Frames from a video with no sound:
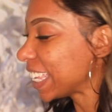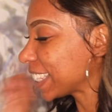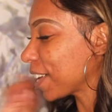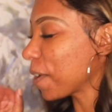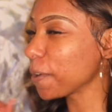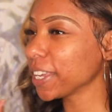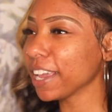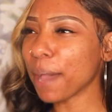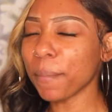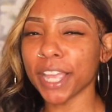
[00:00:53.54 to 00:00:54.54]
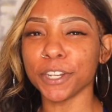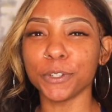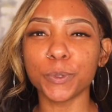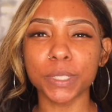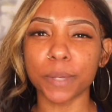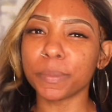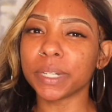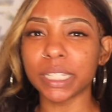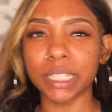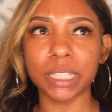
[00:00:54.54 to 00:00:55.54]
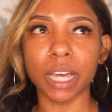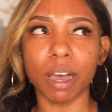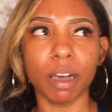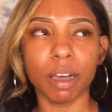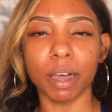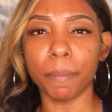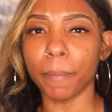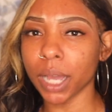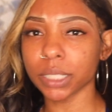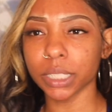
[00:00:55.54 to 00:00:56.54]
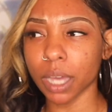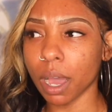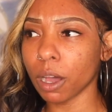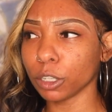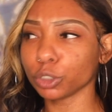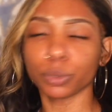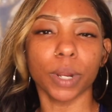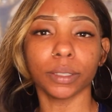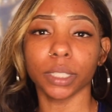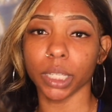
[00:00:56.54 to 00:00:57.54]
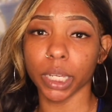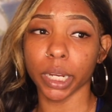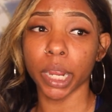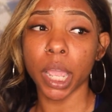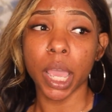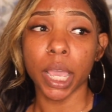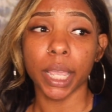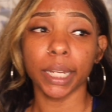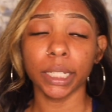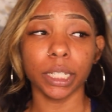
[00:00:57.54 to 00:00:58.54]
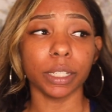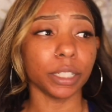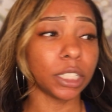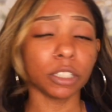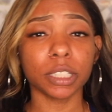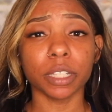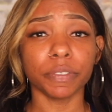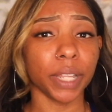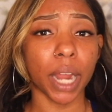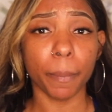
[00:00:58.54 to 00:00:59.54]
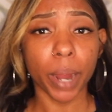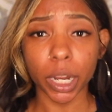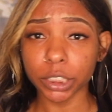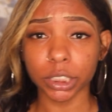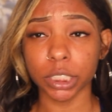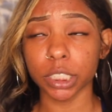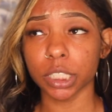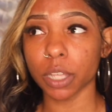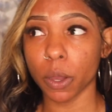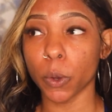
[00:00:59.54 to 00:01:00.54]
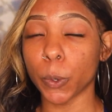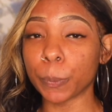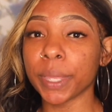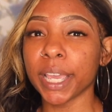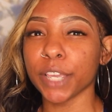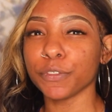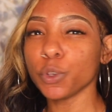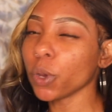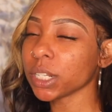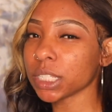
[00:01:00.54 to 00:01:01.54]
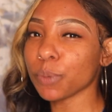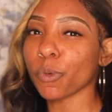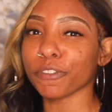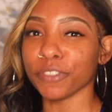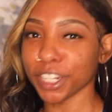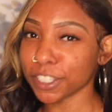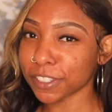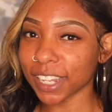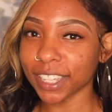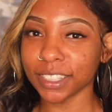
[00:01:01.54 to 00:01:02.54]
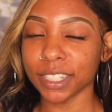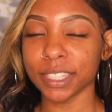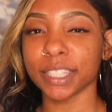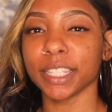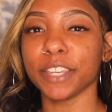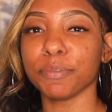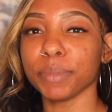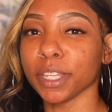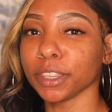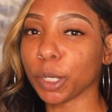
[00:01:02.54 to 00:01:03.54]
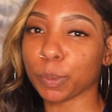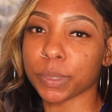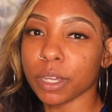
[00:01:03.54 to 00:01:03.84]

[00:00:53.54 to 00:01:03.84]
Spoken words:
So yeah, I might do some of these unboxing hauls throughout the year and the little stuff that I purchased. So if you want to see more videos like this, give me a thumbs